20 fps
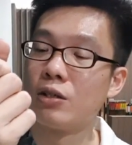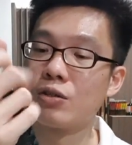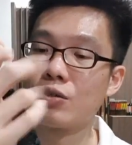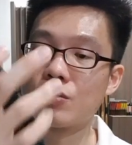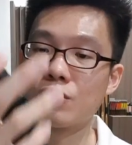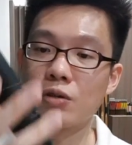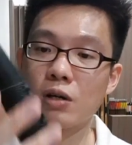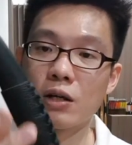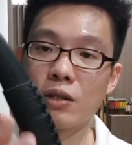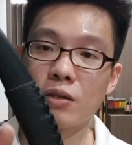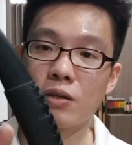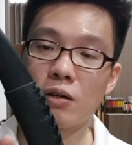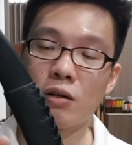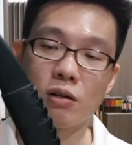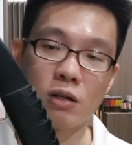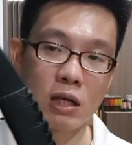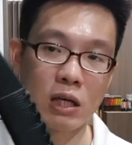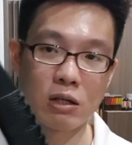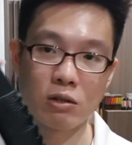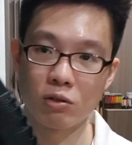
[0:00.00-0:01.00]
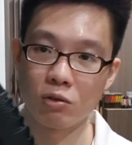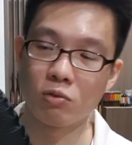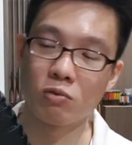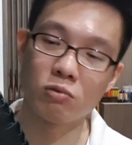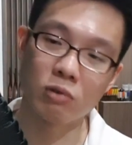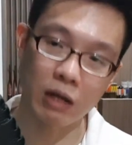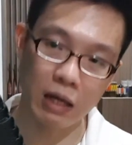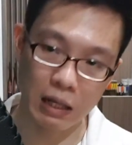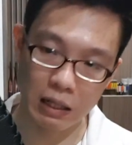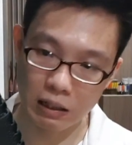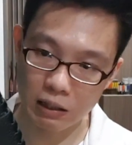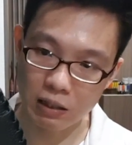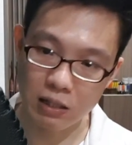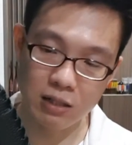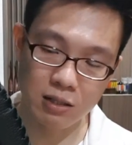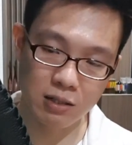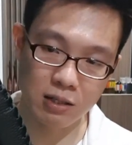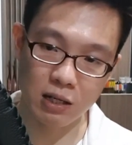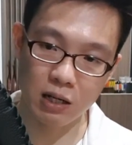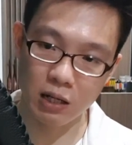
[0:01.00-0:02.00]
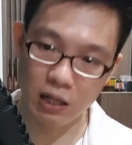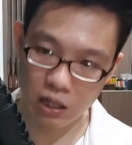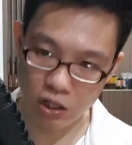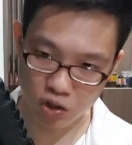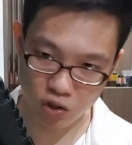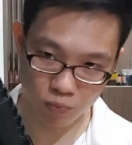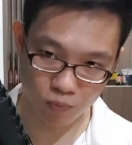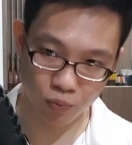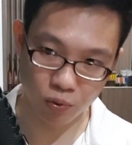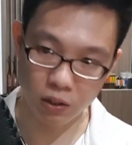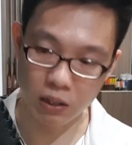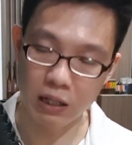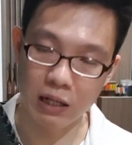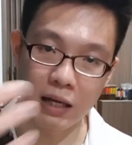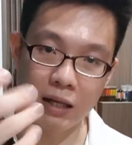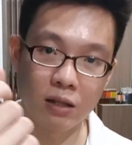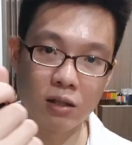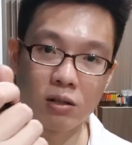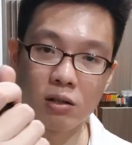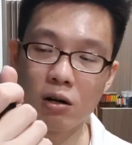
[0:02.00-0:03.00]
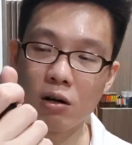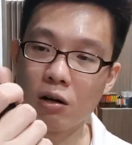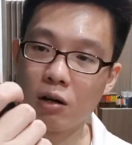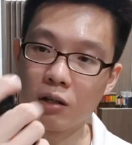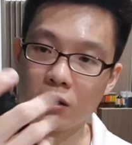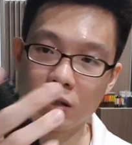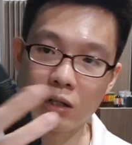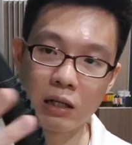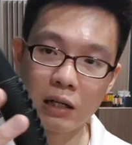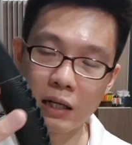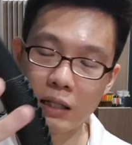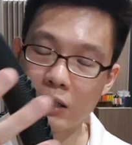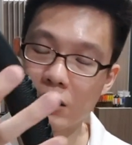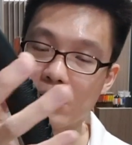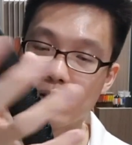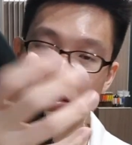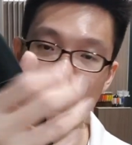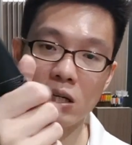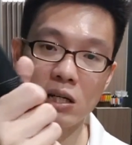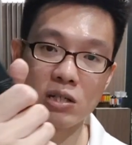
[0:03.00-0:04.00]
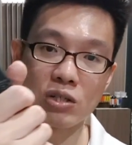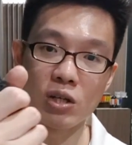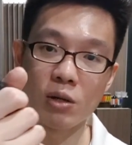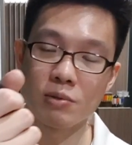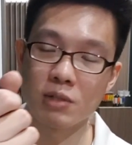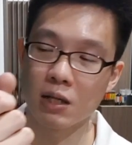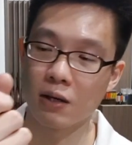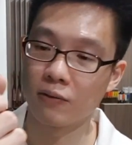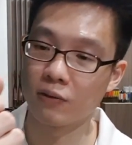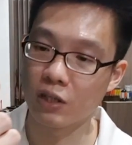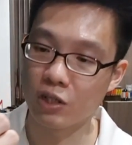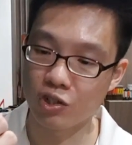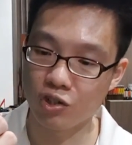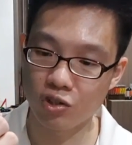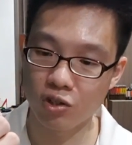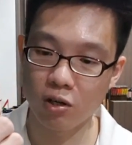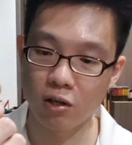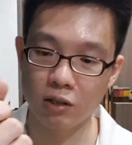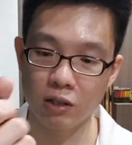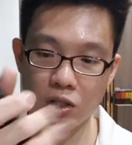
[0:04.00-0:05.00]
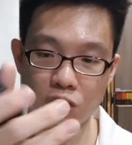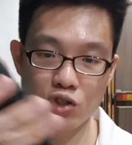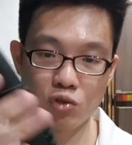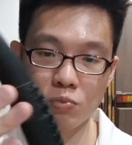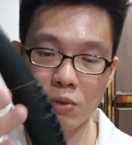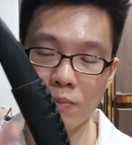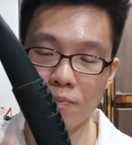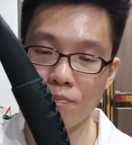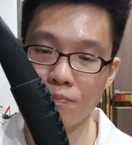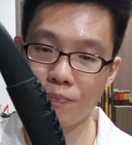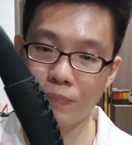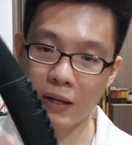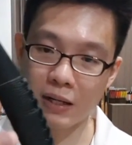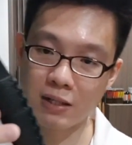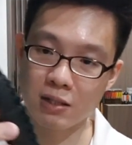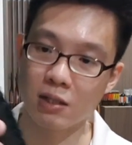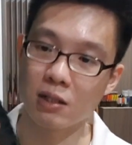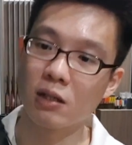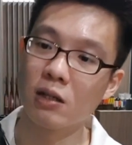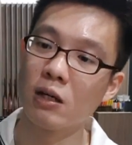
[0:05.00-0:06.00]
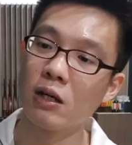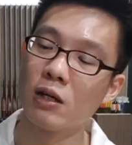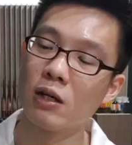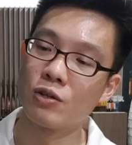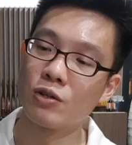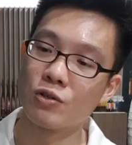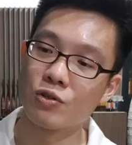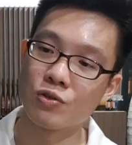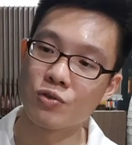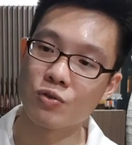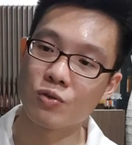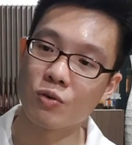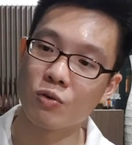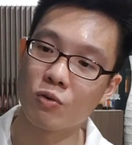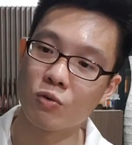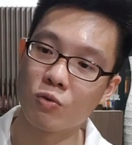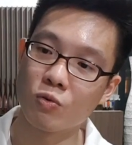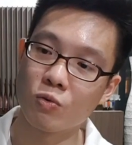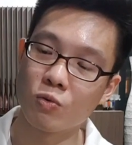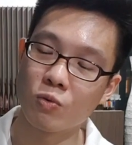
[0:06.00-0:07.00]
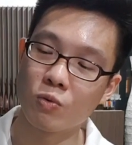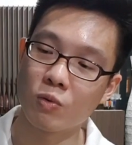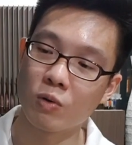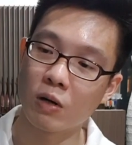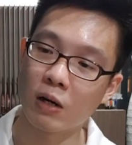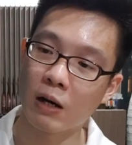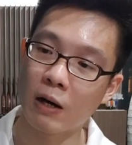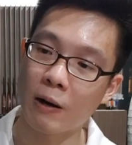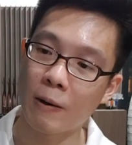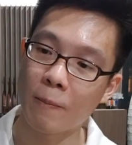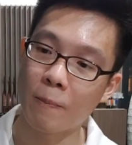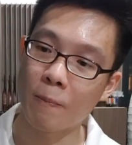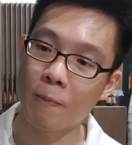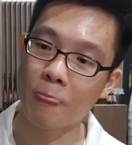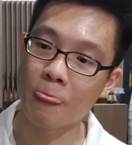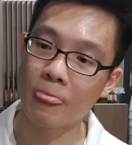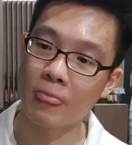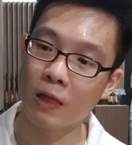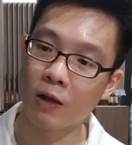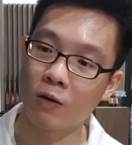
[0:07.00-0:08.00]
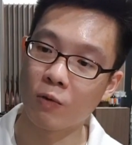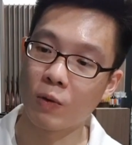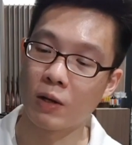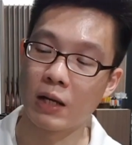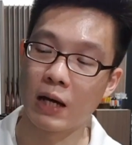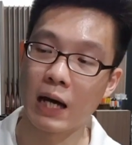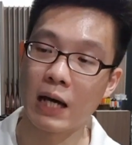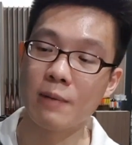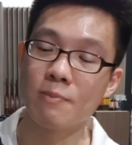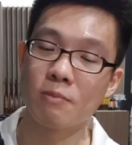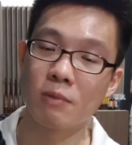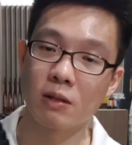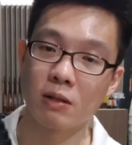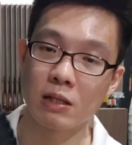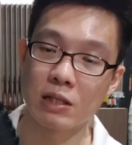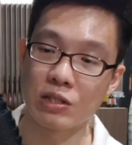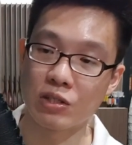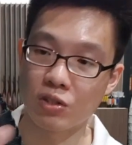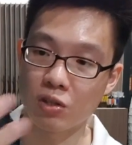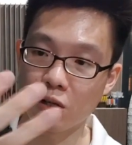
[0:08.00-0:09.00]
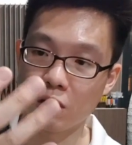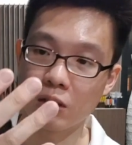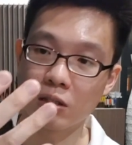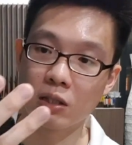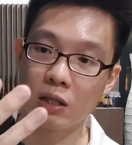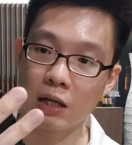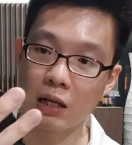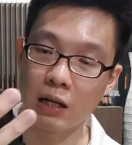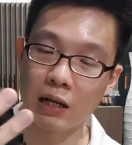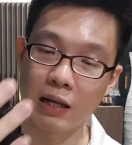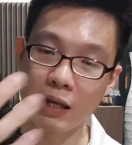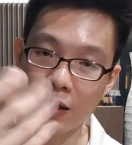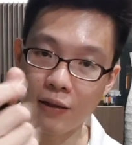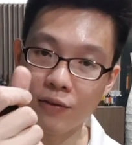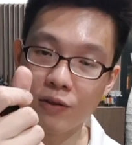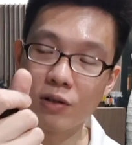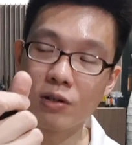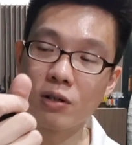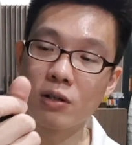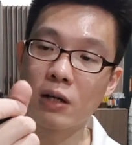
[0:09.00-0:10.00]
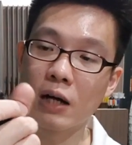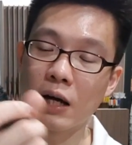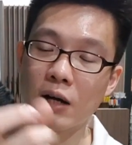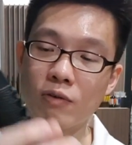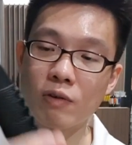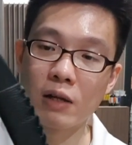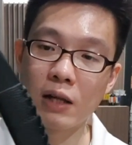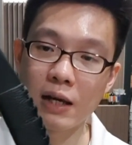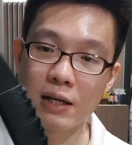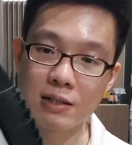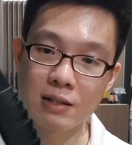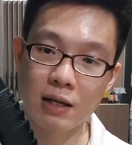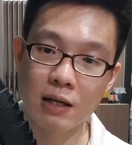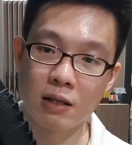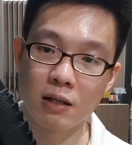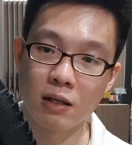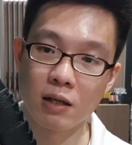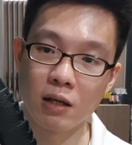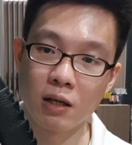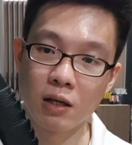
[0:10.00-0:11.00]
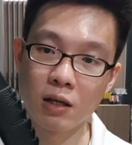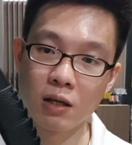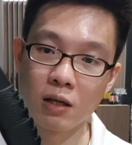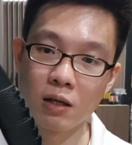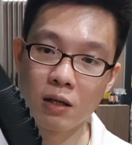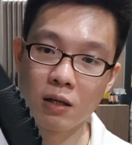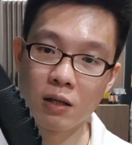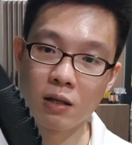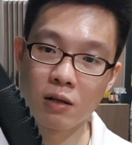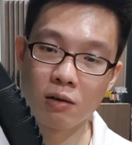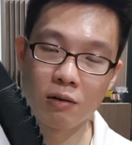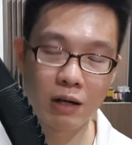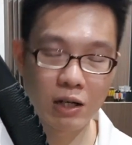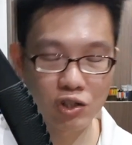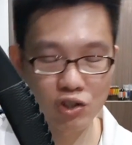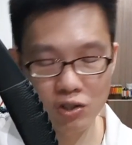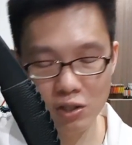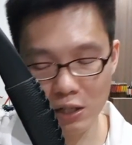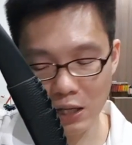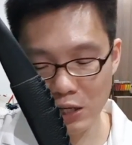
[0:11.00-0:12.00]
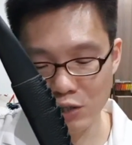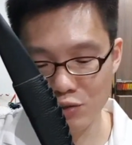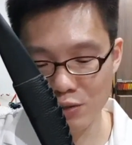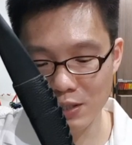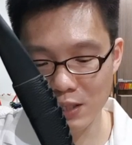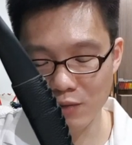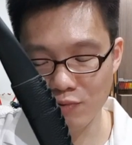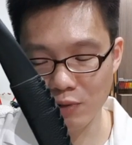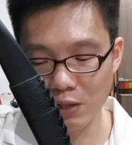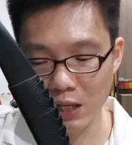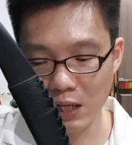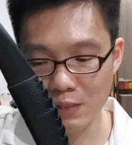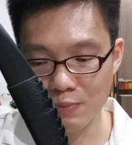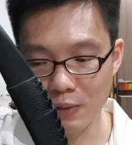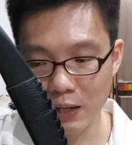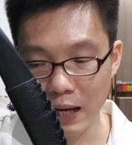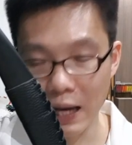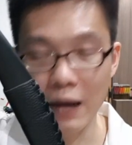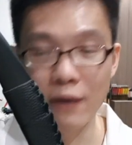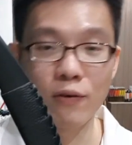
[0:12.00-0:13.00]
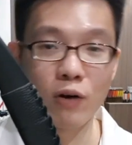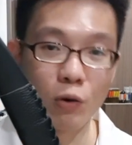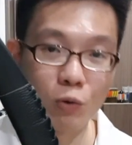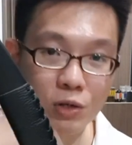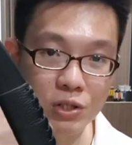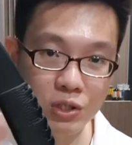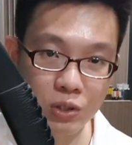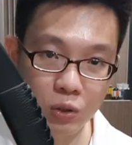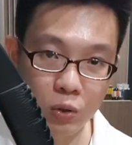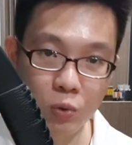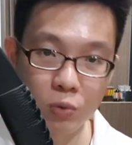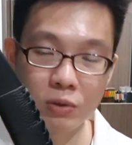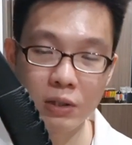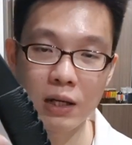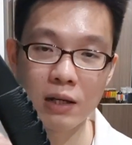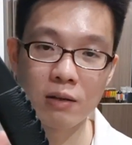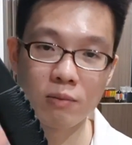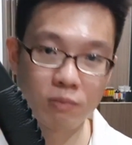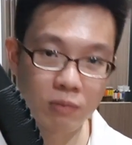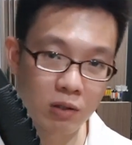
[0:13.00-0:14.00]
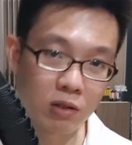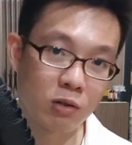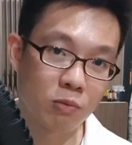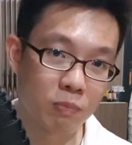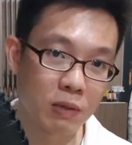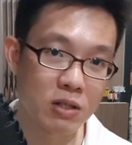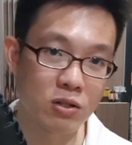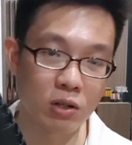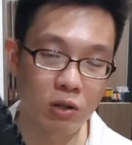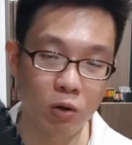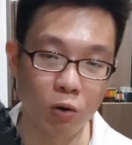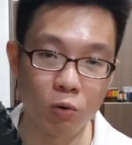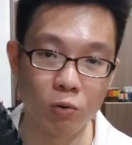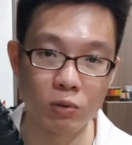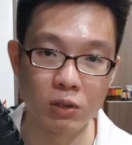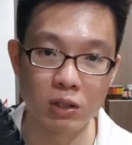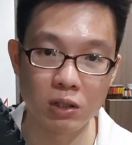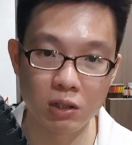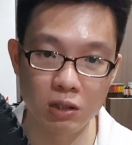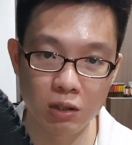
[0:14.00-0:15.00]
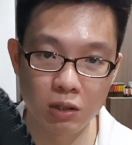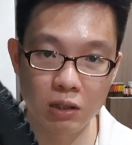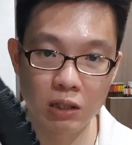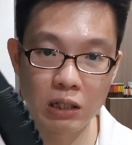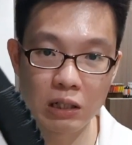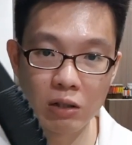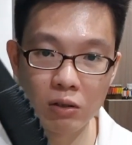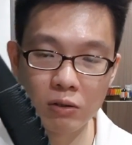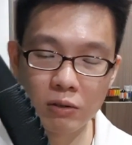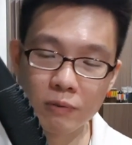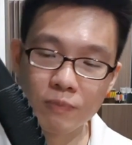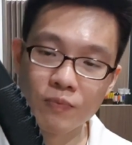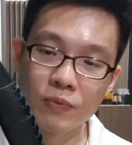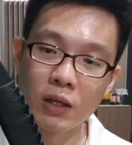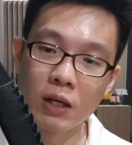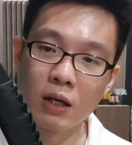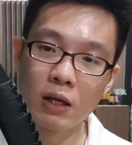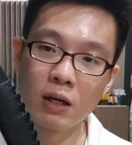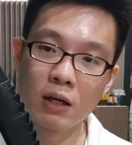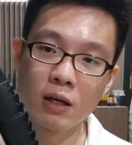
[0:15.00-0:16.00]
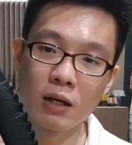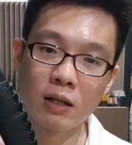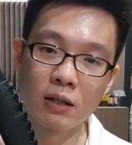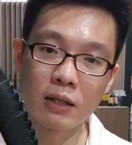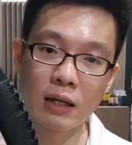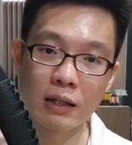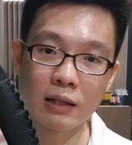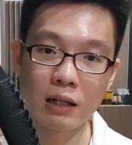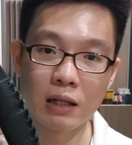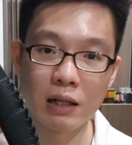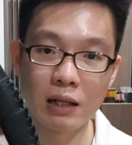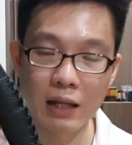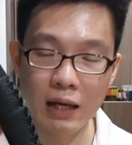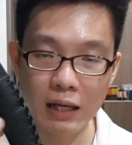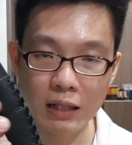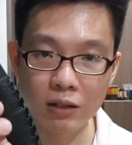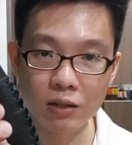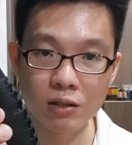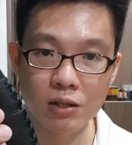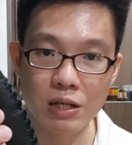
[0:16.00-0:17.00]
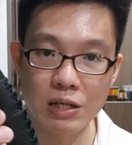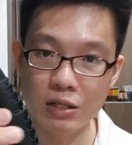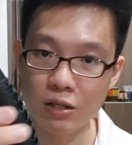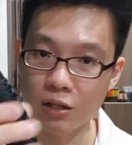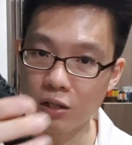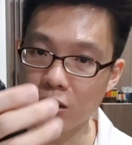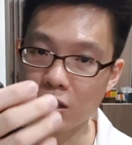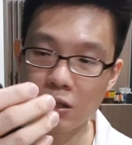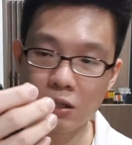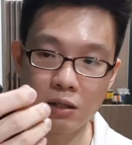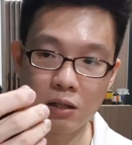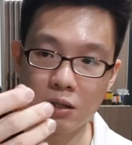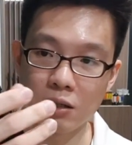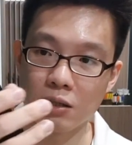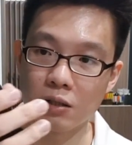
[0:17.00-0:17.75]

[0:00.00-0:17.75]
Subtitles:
So I thought, okay, you know, at least I should put the leather on. The leather is going to absorb some of the shock. It should be better. So when I'm installing that leather, I realized that, well, I shouldn't say realized, but I have always known that, you know, based on older Elong, that the leather is gonna